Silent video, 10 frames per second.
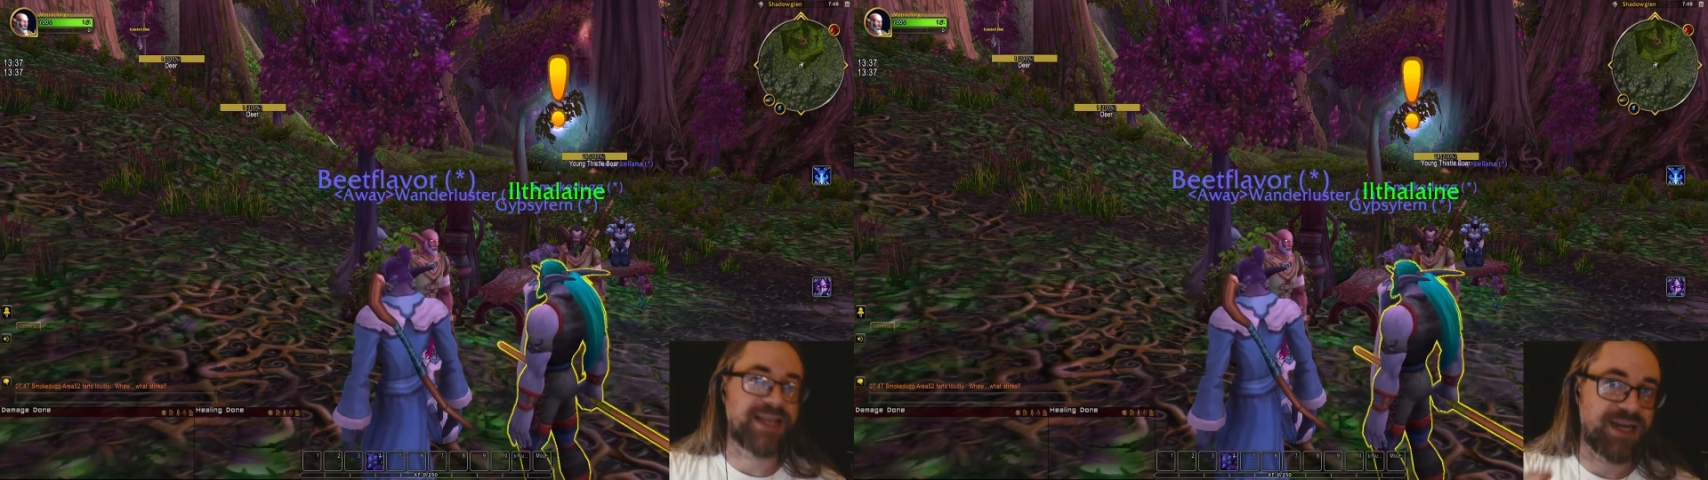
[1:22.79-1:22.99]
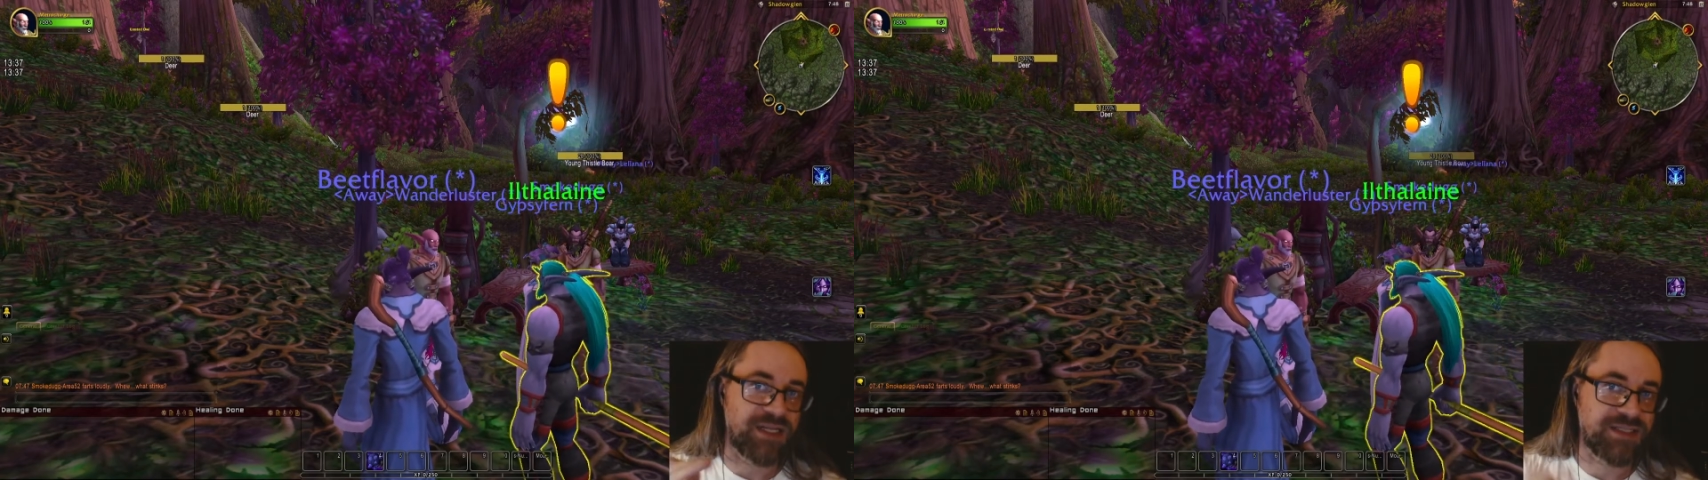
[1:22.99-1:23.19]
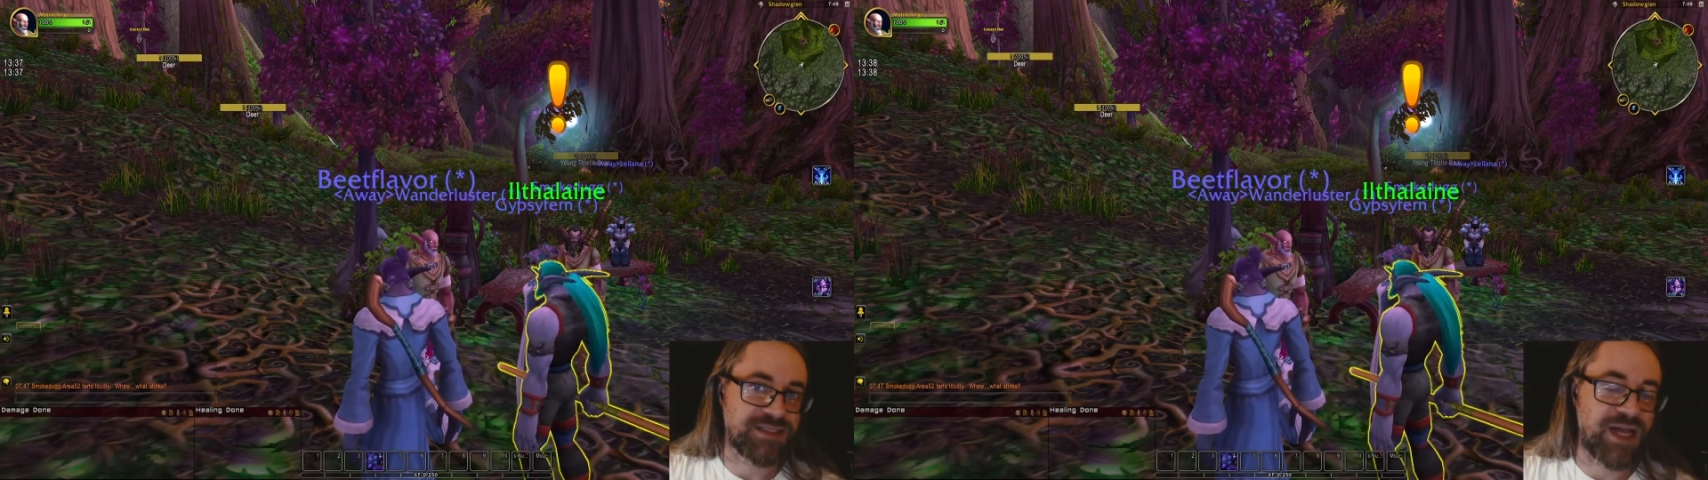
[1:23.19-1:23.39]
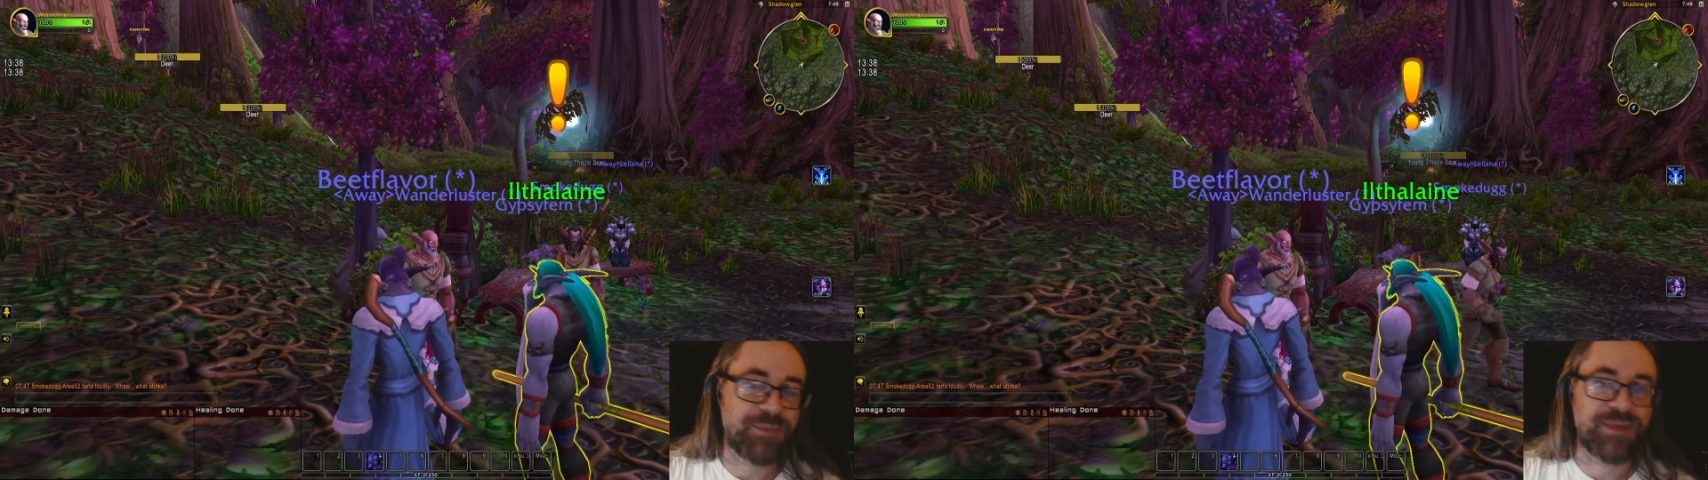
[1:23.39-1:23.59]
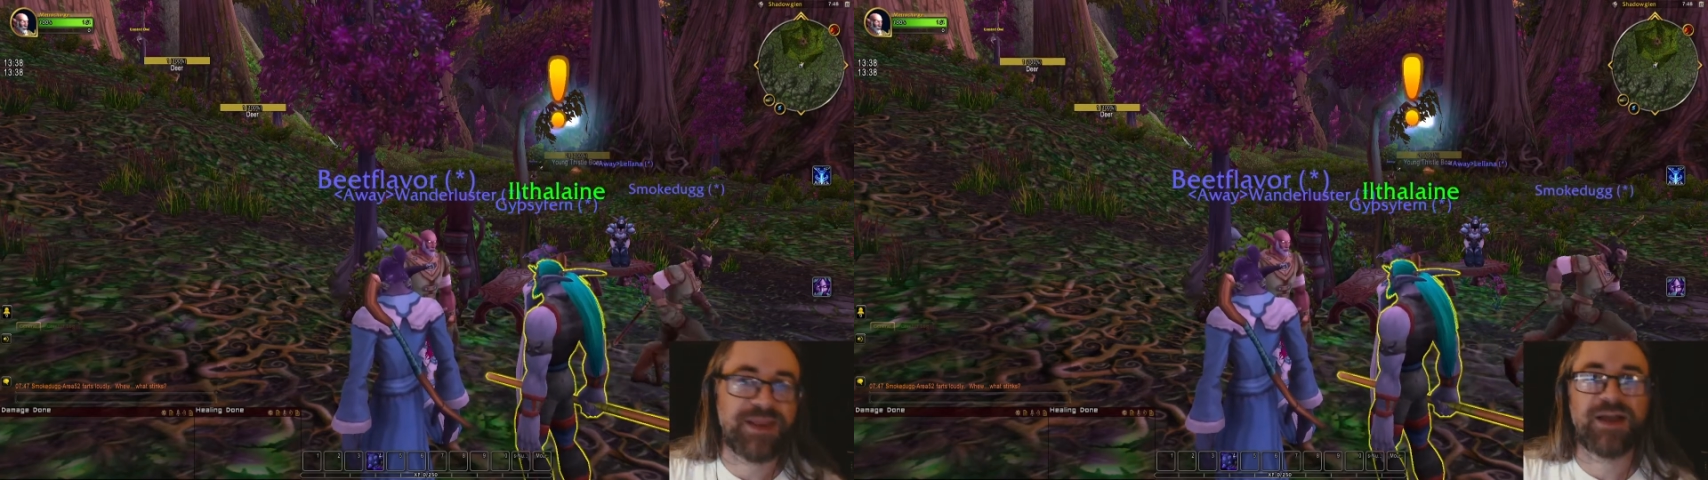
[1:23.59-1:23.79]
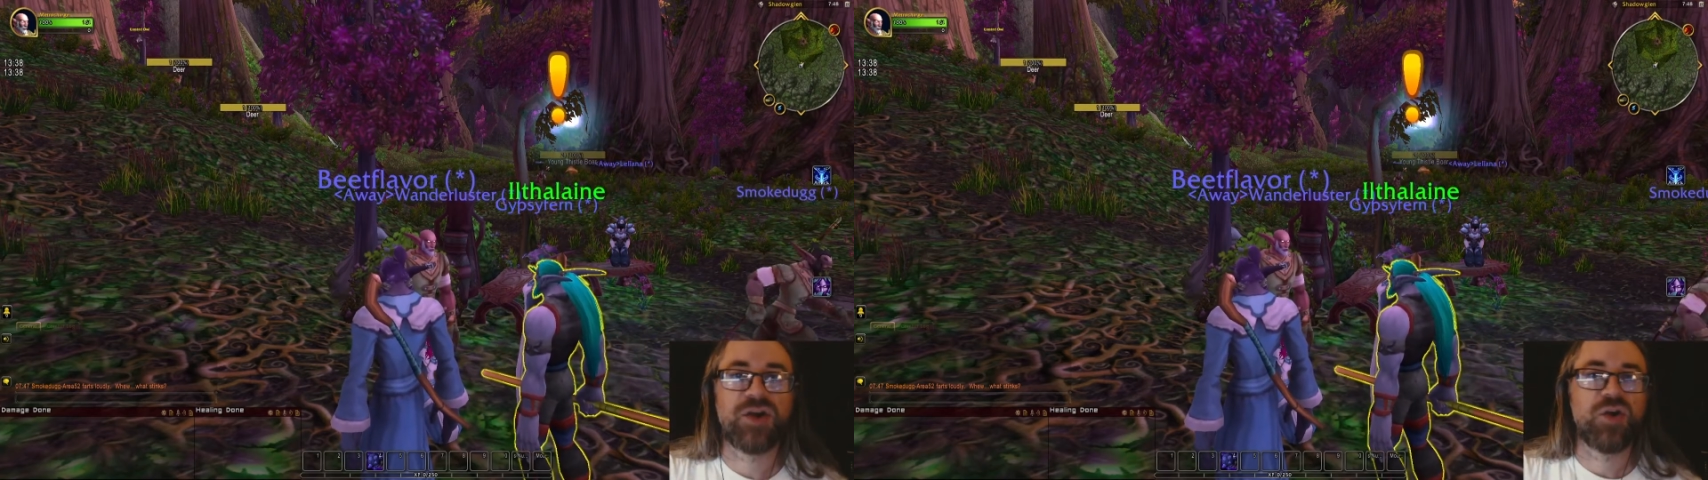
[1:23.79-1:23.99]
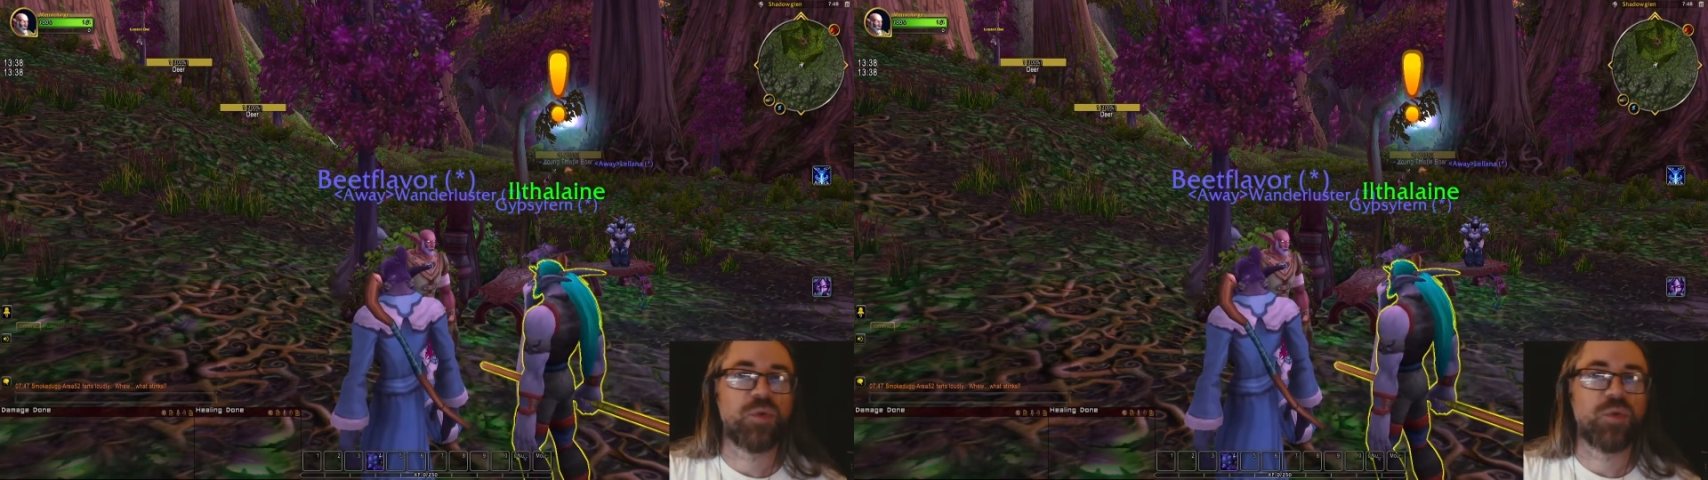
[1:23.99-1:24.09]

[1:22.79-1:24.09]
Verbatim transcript: and on top of that,